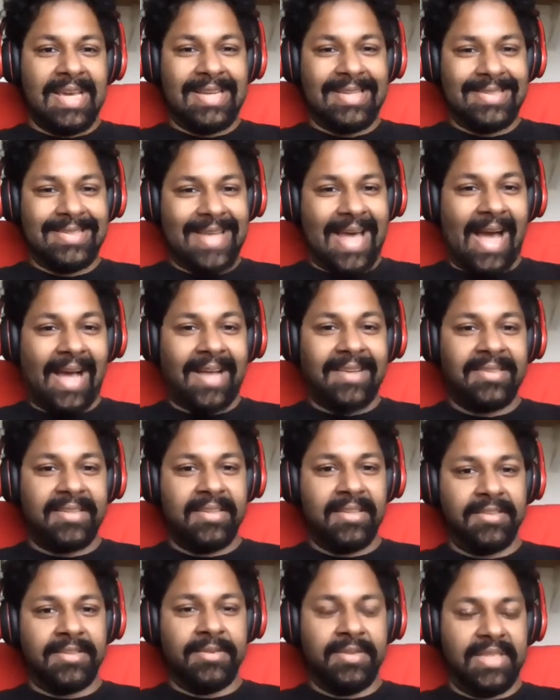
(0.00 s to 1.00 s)
the exact
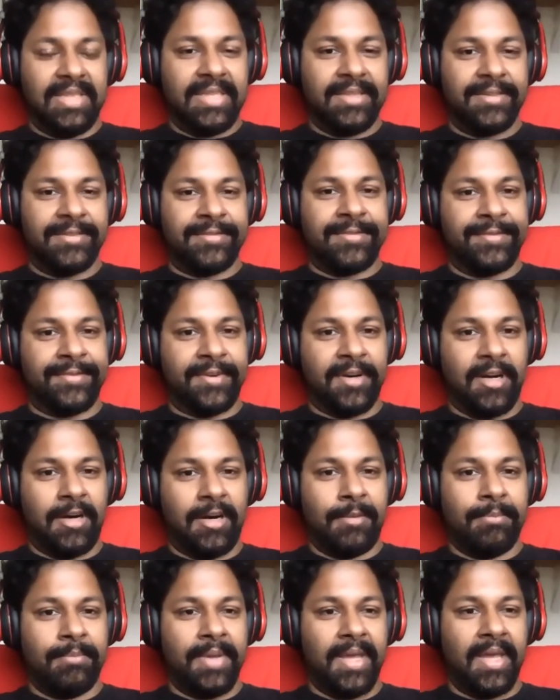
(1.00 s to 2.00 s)
skills you needed
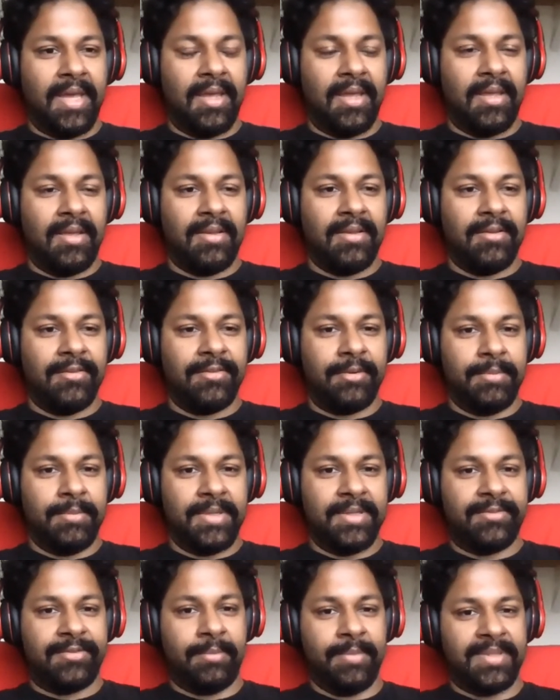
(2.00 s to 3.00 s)
from a
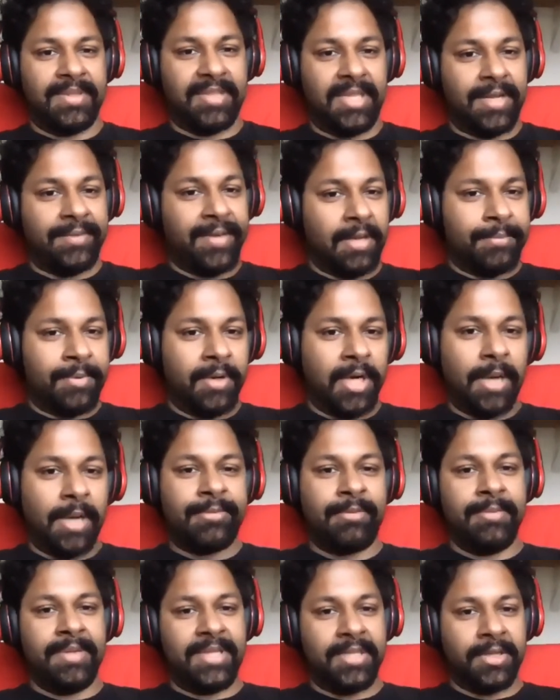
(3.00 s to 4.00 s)
certificate
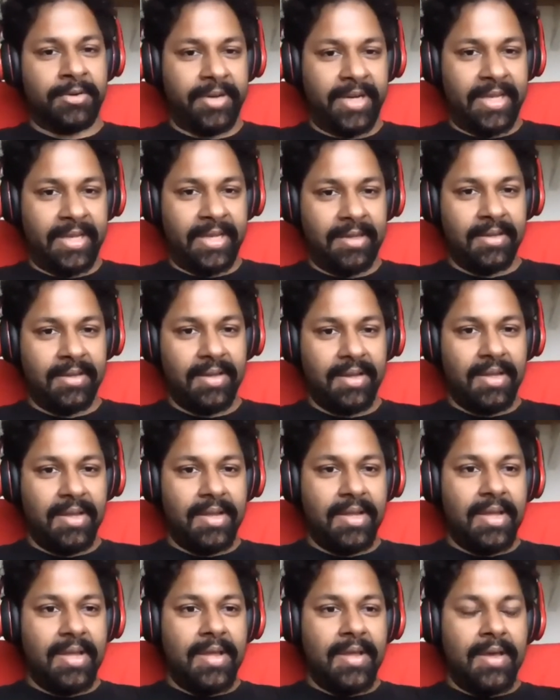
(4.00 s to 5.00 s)
program, from a degree,
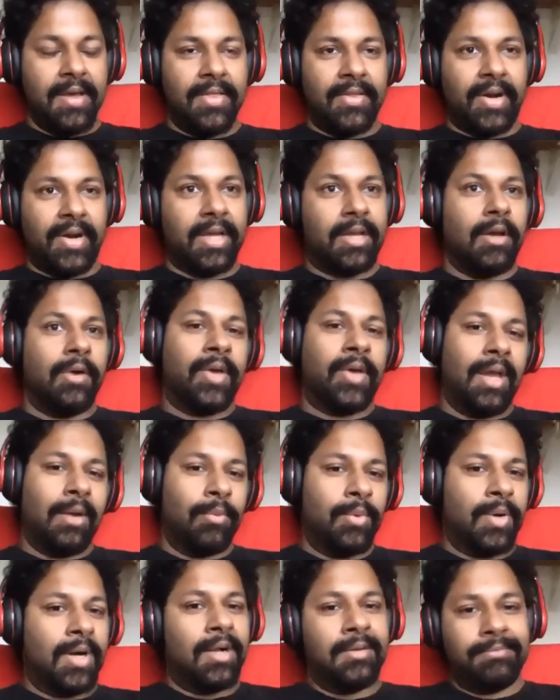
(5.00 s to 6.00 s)
they're like,
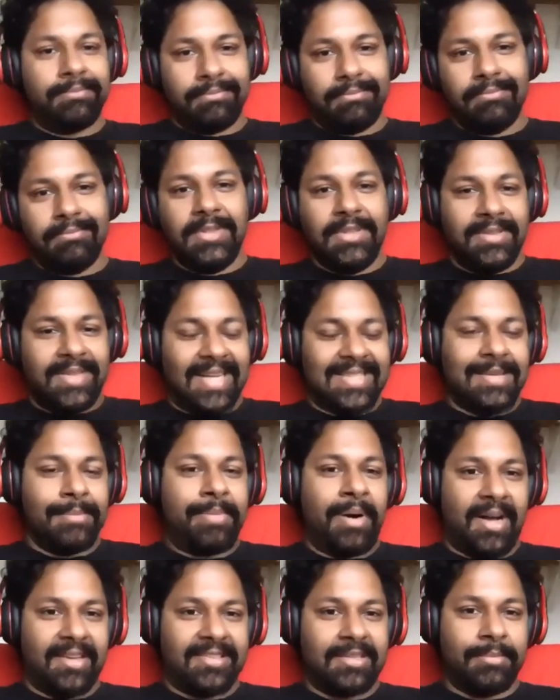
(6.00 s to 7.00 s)
okay, well, that's
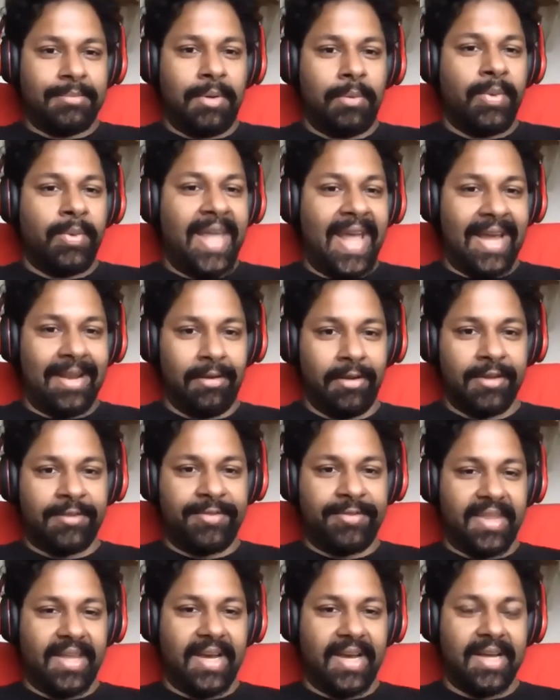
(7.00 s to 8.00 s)
impossible. We can't
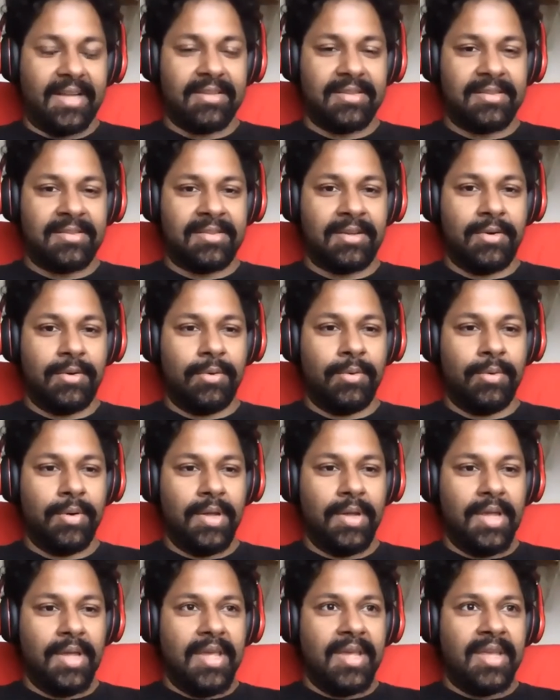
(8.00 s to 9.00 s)
look for that.
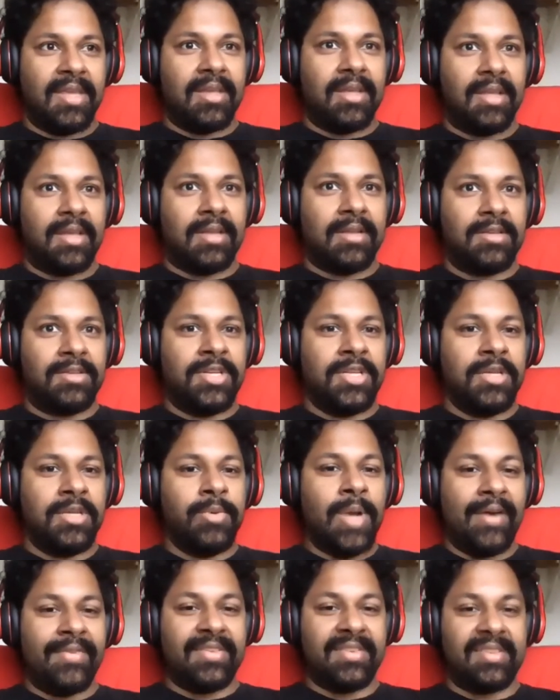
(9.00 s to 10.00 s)
So do
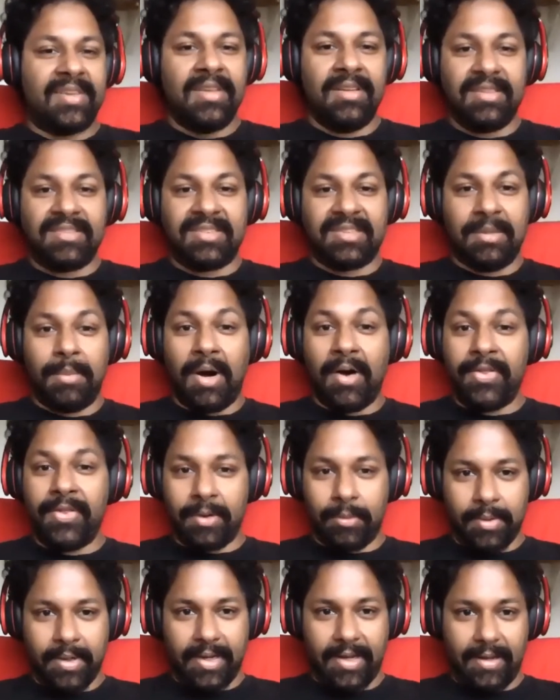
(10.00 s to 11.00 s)
you have the skills some
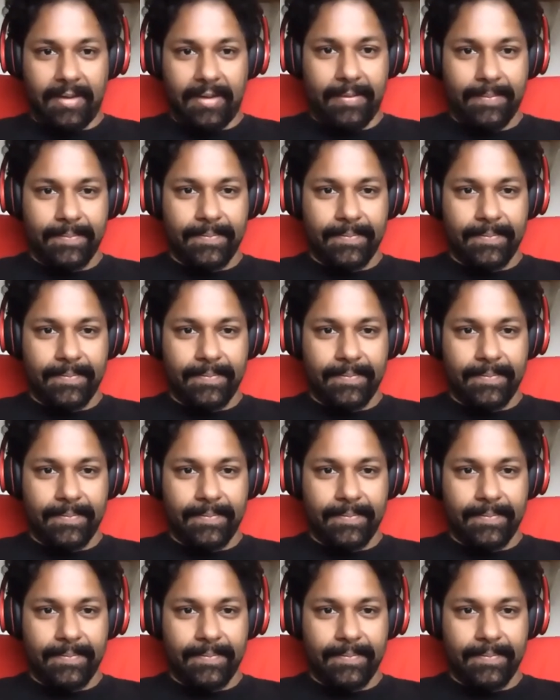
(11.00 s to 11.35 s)
other way?